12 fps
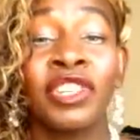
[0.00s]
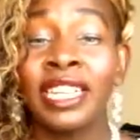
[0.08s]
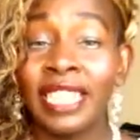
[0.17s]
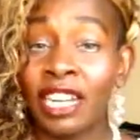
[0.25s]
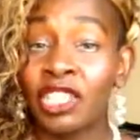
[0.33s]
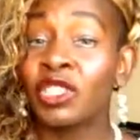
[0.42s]

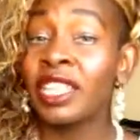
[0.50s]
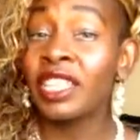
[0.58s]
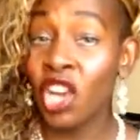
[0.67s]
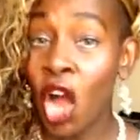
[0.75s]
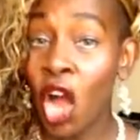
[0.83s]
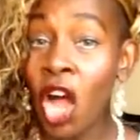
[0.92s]
is actually
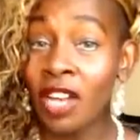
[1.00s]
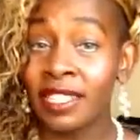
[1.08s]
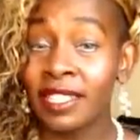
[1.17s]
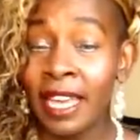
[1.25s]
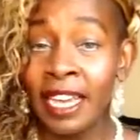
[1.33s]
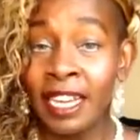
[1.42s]
the
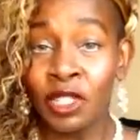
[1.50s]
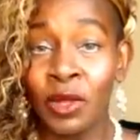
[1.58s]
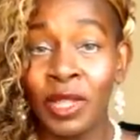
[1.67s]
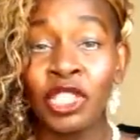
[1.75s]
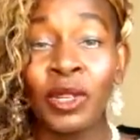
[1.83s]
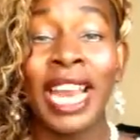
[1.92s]
costs, so
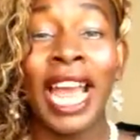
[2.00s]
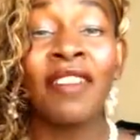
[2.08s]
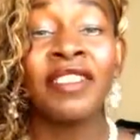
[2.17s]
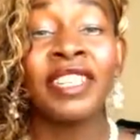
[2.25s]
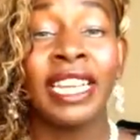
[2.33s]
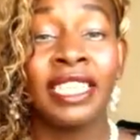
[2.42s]
that you can
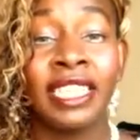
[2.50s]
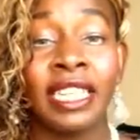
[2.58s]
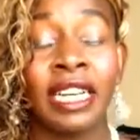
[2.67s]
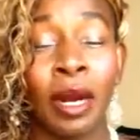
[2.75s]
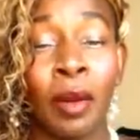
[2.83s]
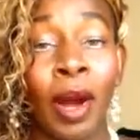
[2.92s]
have an
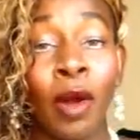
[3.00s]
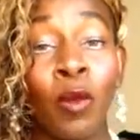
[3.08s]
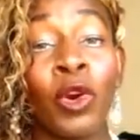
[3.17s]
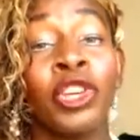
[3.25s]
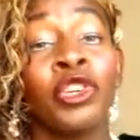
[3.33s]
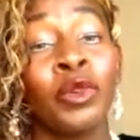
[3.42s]
idea about
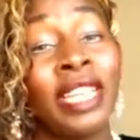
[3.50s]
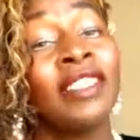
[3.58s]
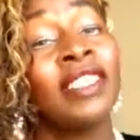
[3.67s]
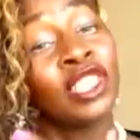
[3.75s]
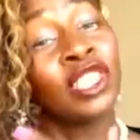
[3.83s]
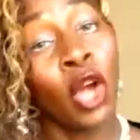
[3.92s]
what you
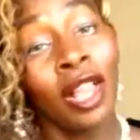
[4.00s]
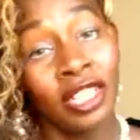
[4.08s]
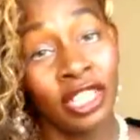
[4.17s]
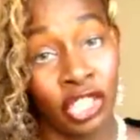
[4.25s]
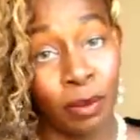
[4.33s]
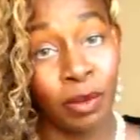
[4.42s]
need the
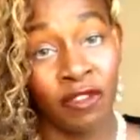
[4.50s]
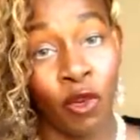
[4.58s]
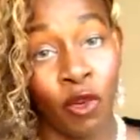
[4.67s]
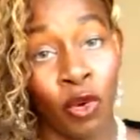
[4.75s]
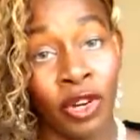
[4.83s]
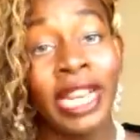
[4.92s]
scholarships
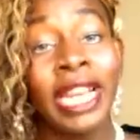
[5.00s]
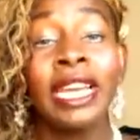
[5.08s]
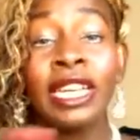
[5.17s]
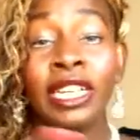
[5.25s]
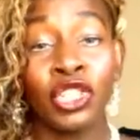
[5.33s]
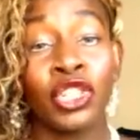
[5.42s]
for
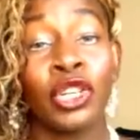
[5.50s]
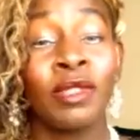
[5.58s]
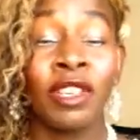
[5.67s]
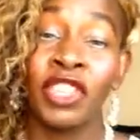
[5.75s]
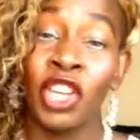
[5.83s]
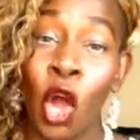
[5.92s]
in
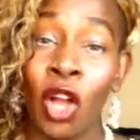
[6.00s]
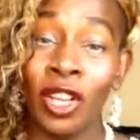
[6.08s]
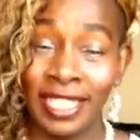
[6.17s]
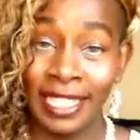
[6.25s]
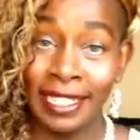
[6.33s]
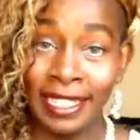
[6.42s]
terms of the
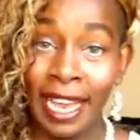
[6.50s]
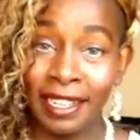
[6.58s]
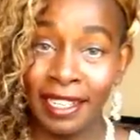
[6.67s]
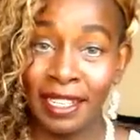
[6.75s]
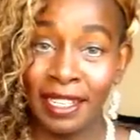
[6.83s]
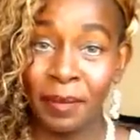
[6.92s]
costs
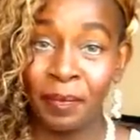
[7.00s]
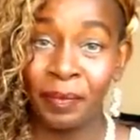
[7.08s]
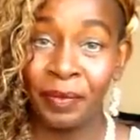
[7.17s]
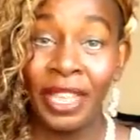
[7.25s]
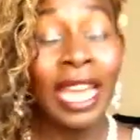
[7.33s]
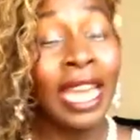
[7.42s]
intended.
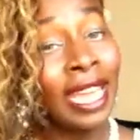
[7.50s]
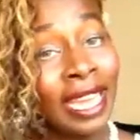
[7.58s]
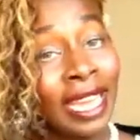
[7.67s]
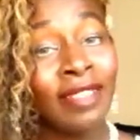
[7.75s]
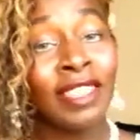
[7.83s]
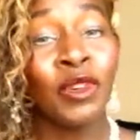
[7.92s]

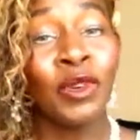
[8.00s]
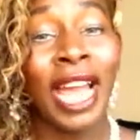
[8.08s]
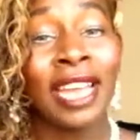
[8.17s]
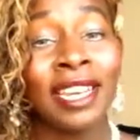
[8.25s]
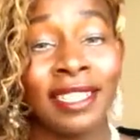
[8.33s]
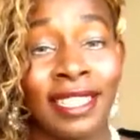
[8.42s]
In the
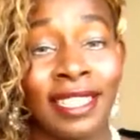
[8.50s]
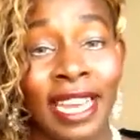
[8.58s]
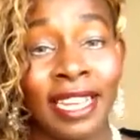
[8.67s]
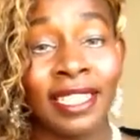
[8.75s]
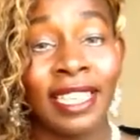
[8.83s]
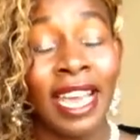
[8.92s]
United
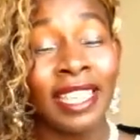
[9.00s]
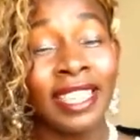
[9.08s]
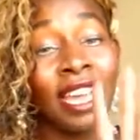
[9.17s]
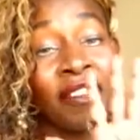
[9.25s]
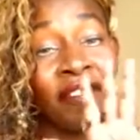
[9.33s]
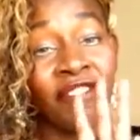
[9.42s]
States,
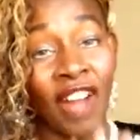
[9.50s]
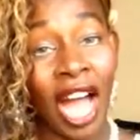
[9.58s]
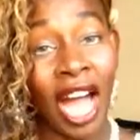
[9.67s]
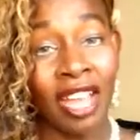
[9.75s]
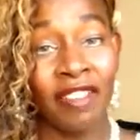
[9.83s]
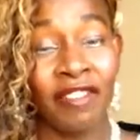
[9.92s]
there
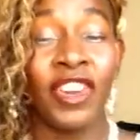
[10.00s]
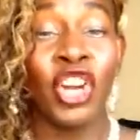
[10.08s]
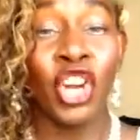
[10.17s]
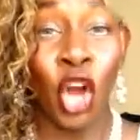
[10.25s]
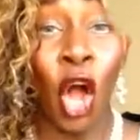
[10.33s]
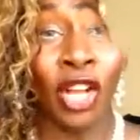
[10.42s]
are 5
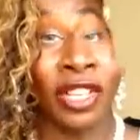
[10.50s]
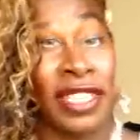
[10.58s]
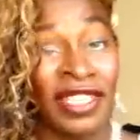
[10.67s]
tuition